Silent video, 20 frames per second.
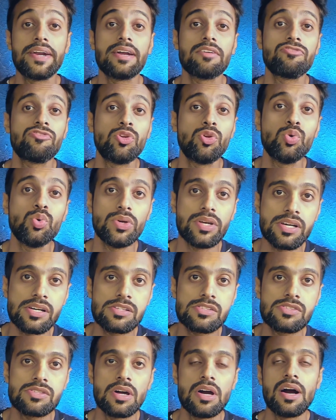a few
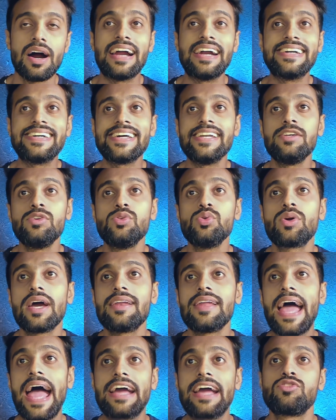years until you
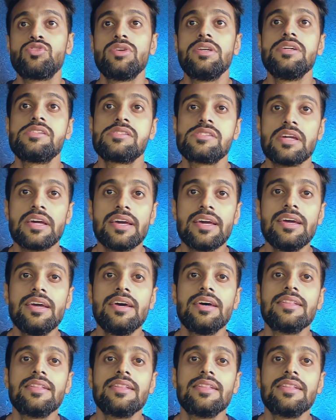can actually say